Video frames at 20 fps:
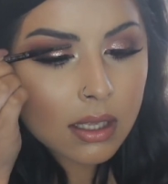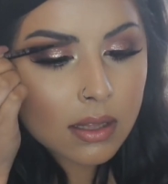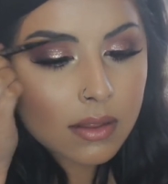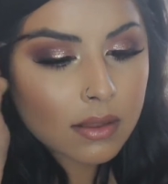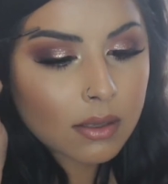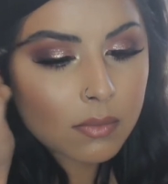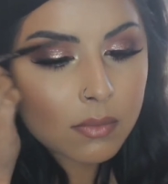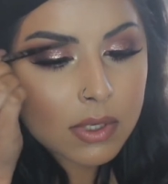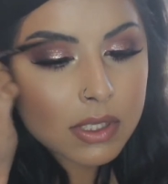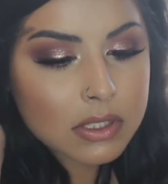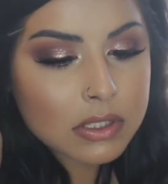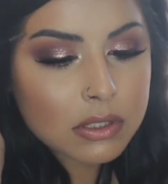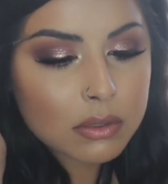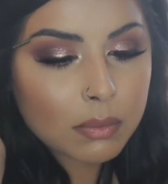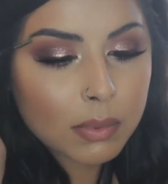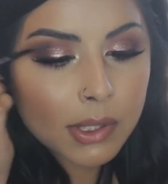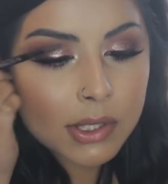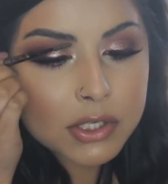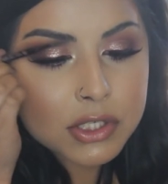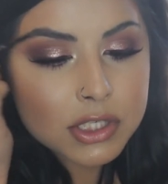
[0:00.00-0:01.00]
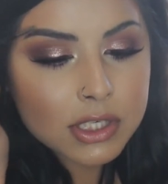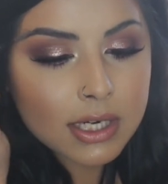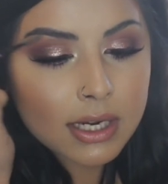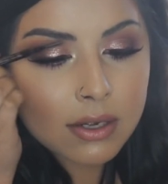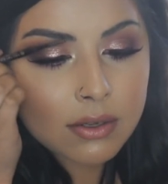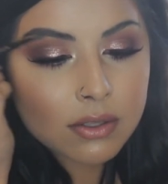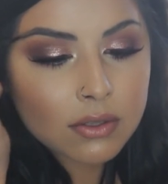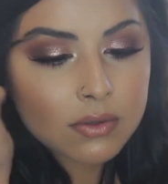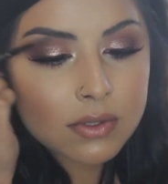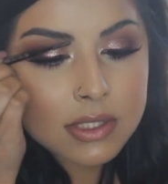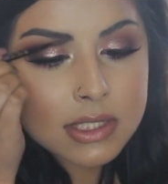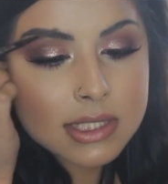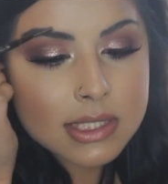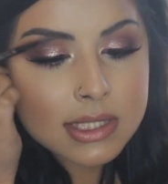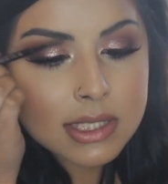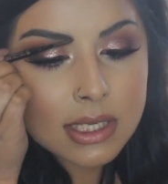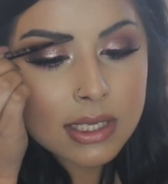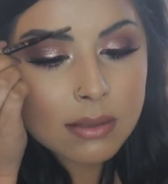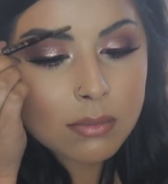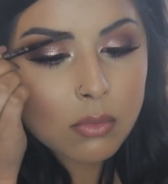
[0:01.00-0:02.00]
And then once you brush it out, you can
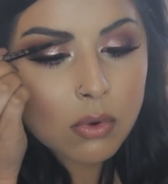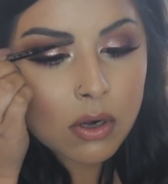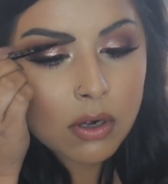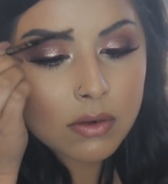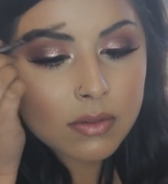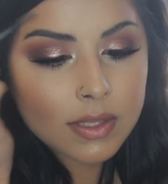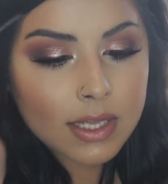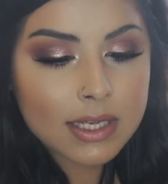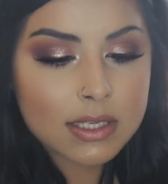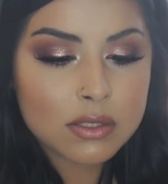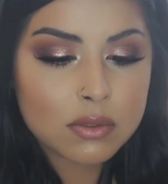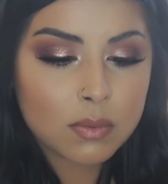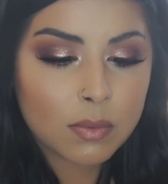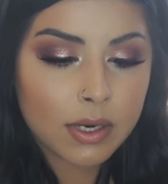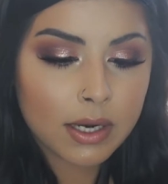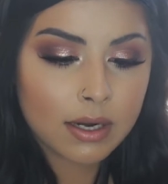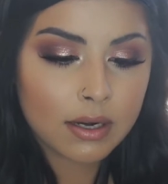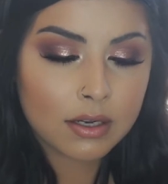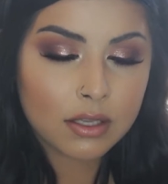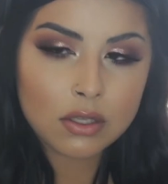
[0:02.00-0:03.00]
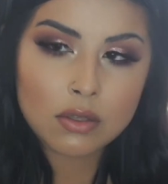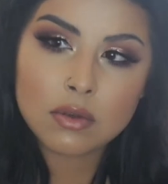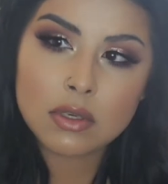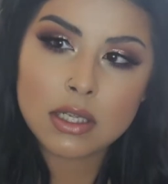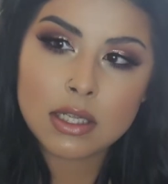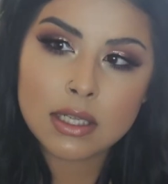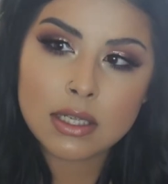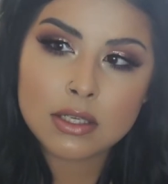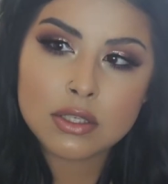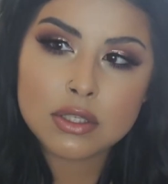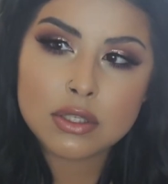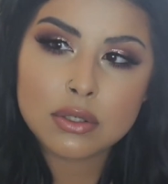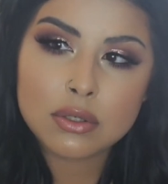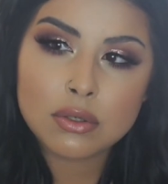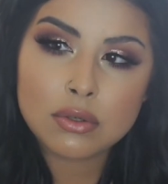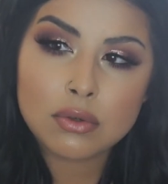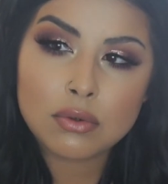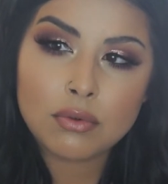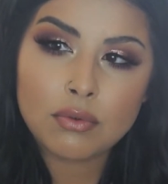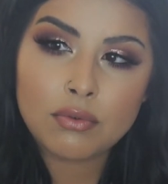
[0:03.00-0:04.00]
see more or less where you need
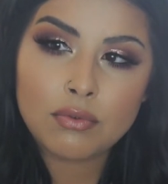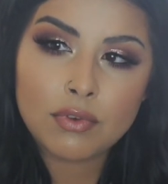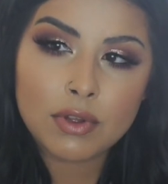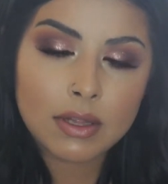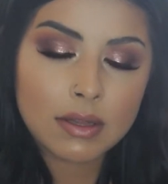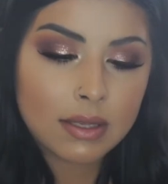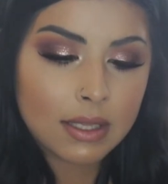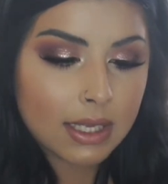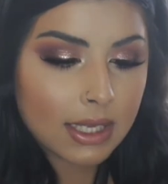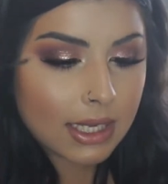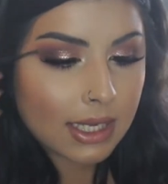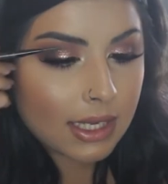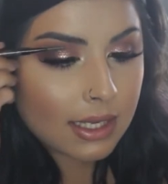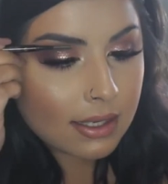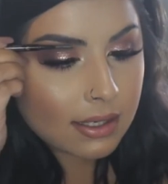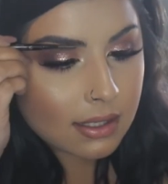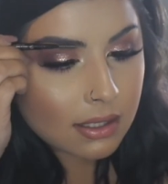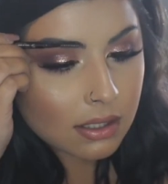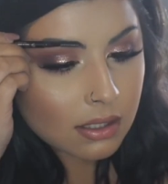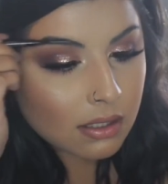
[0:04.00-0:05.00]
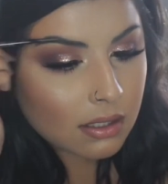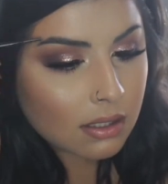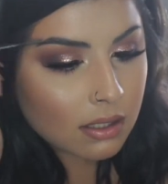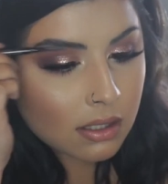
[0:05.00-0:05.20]
to fill in.